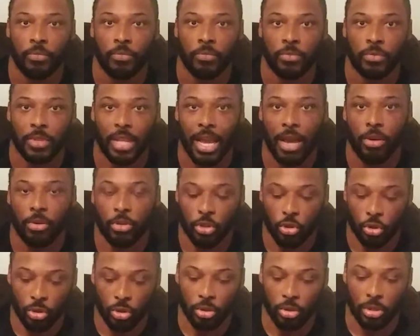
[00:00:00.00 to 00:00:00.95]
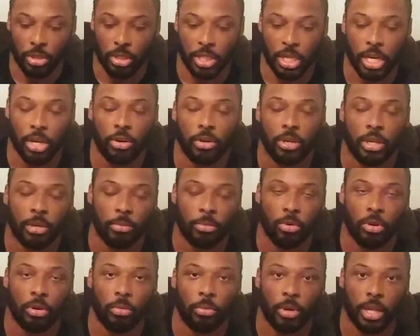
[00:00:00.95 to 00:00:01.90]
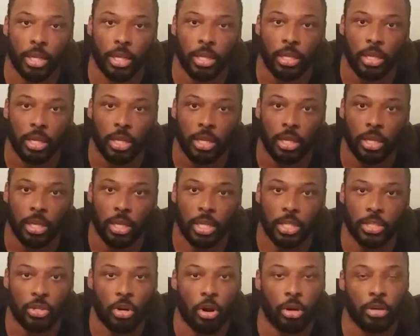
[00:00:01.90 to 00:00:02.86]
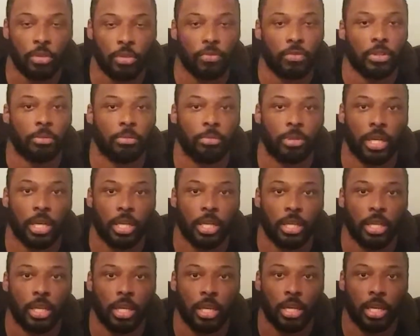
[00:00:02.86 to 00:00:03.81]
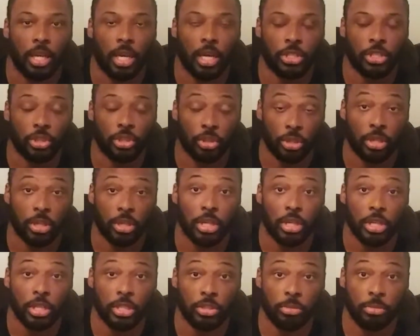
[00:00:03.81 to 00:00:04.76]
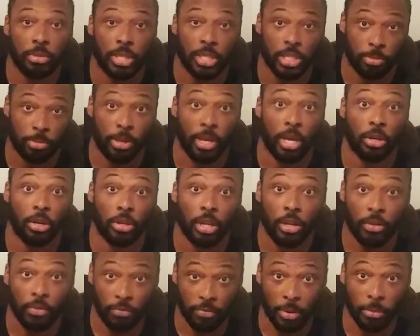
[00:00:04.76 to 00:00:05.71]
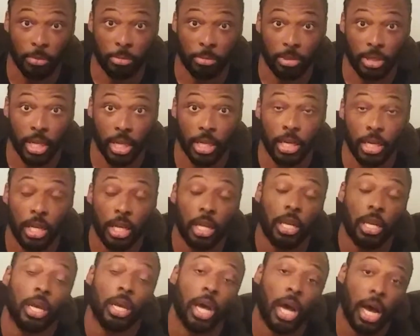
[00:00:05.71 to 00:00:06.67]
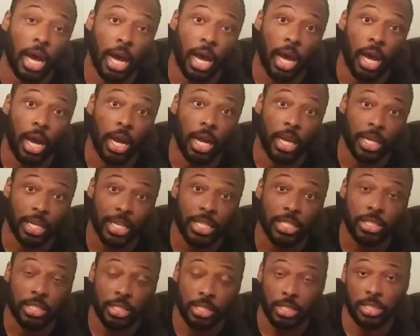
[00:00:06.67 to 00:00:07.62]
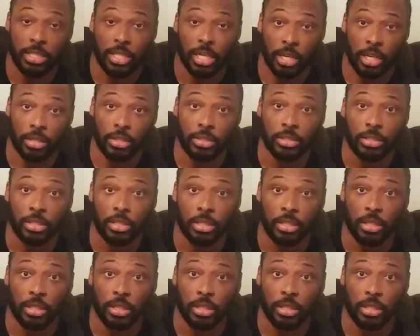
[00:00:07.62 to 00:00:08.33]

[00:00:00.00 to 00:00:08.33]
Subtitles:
Now you're carrying more weight. It's harder for the blood sugar to be expelled from the blood and into the cells,